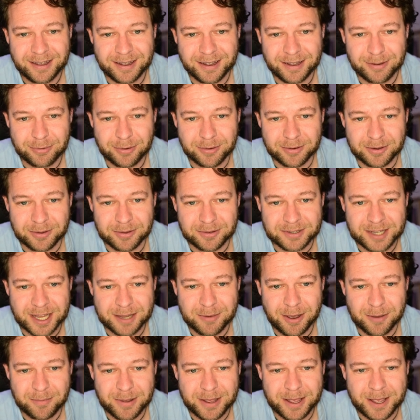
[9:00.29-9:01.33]
Probably the same
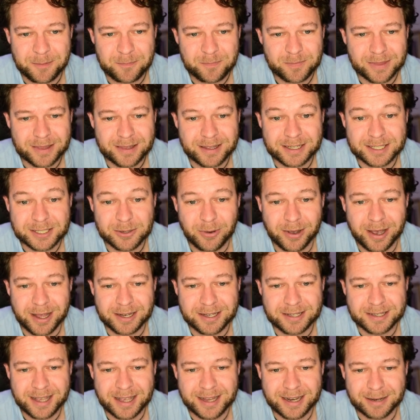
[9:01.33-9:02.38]
up here. That's quite
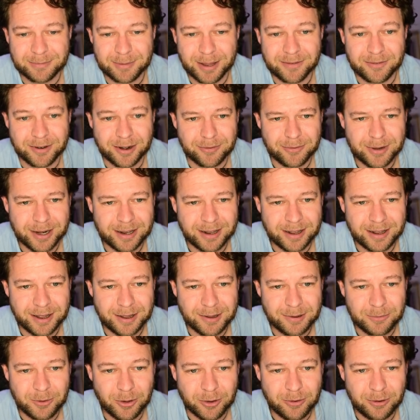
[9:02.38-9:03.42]
entertaining behavior.
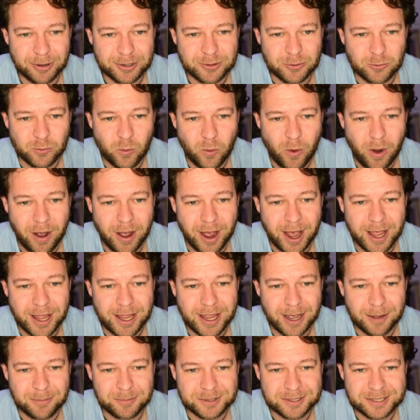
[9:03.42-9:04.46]
I'm not quite sure why
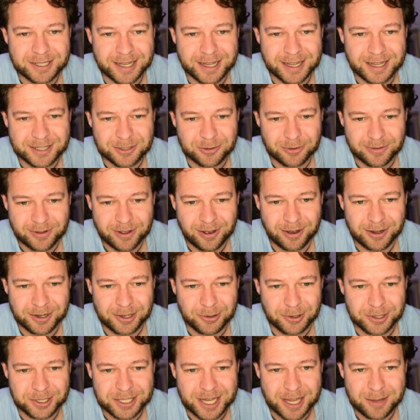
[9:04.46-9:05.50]
I'm seeing a sort of
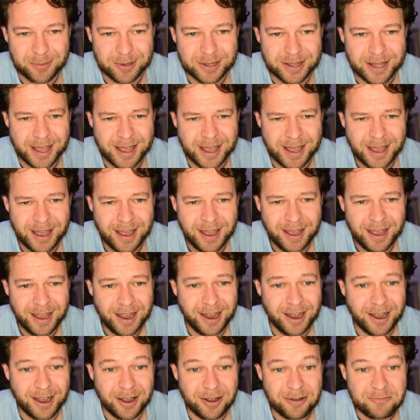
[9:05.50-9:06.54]
cardioid shape in there.
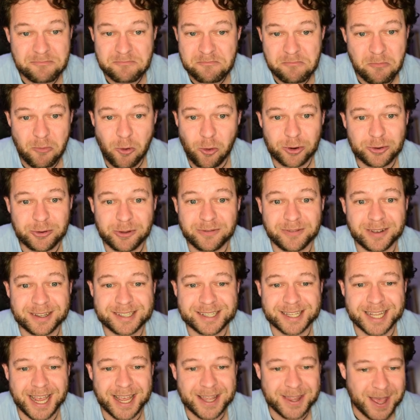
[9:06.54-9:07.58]
More to
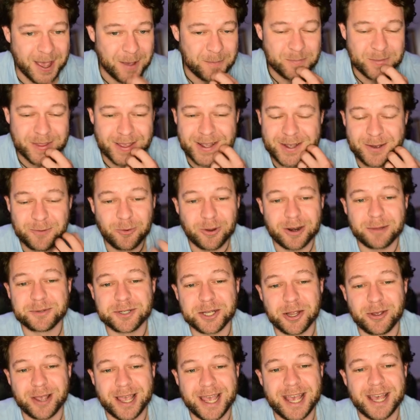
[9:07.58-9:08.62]
investigate there. What I'm
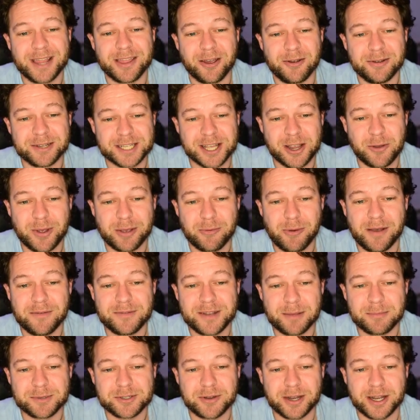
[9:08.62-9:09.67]
showing here, though, is a quick way of
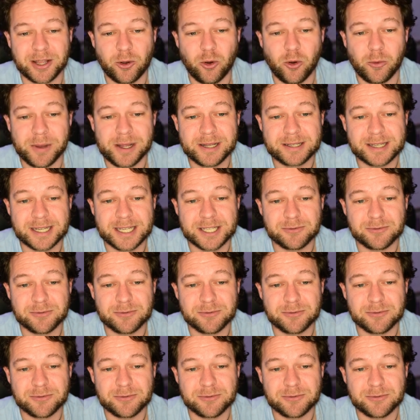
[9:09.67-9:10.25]
demonstrating orbits.